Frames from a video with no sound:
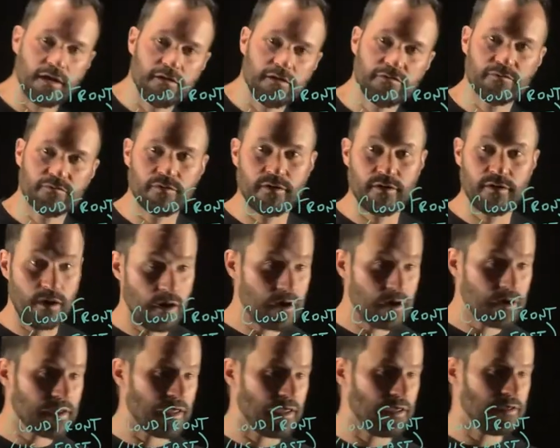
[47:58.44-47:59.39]
or in our
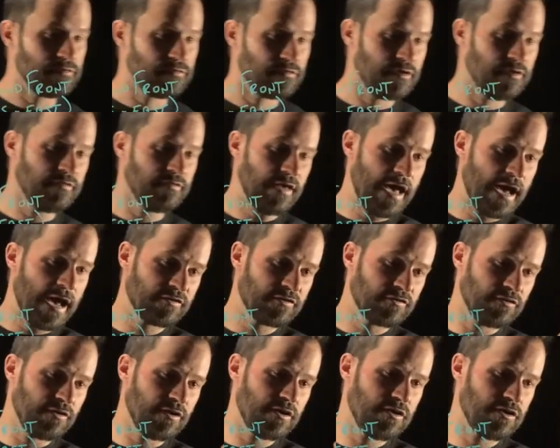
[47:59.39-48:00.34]
case, is
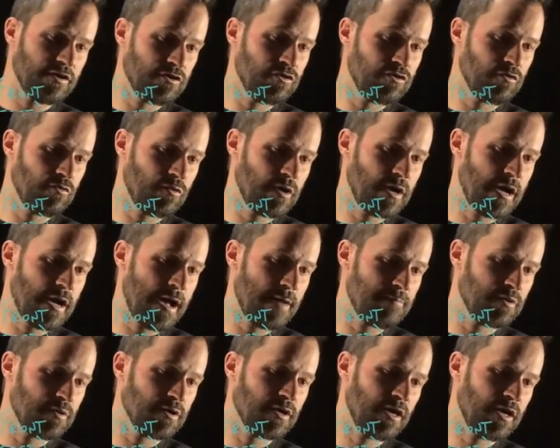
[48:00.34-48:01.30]
actually your
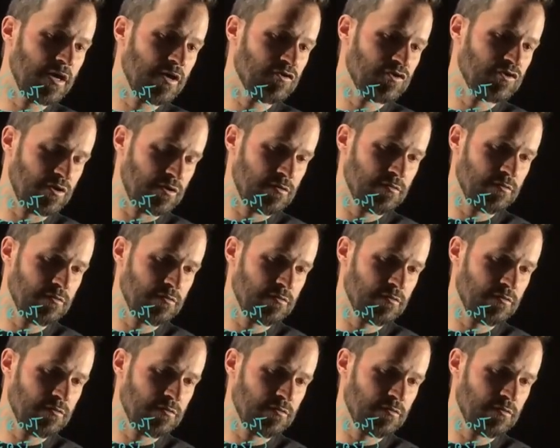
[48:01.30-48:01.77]
application